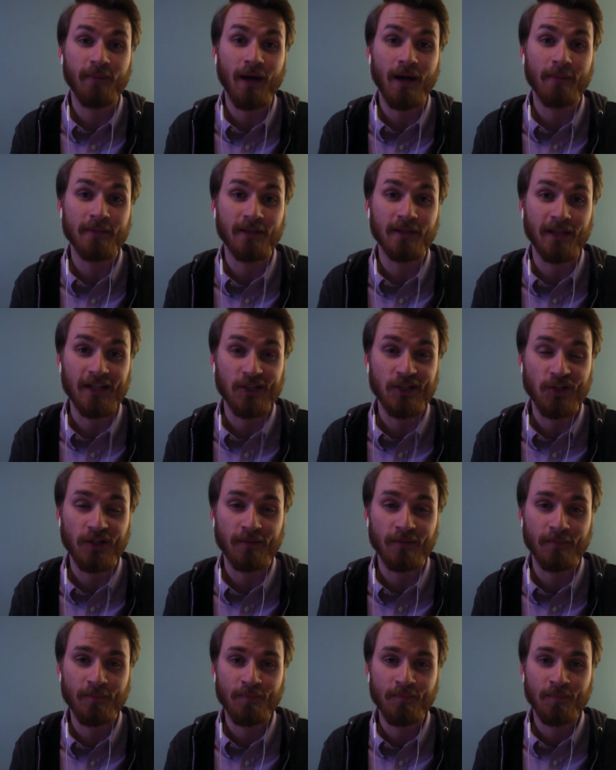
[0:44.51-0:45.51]

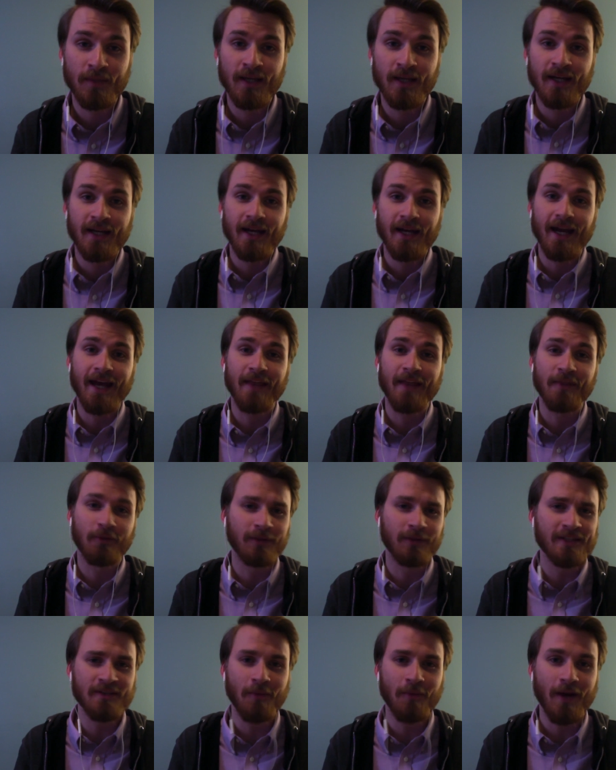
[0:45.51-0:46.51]
Population. And the
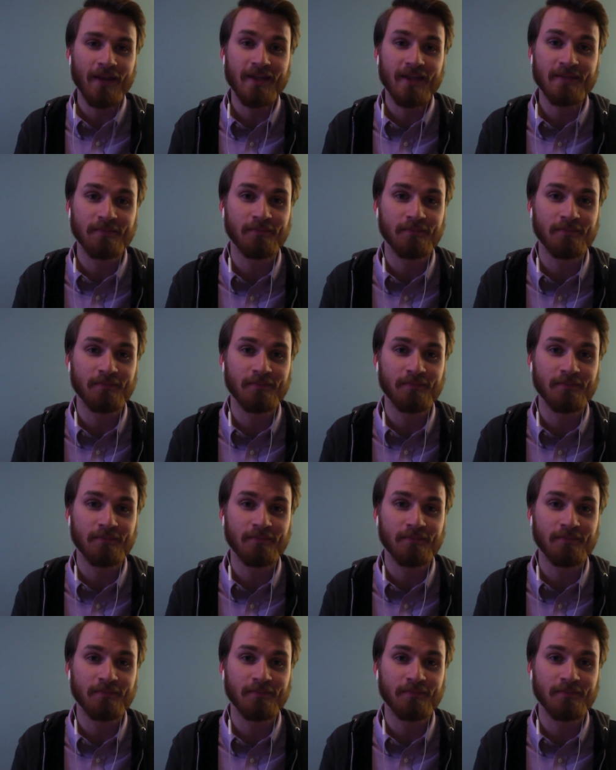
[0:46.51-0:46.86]
reason why this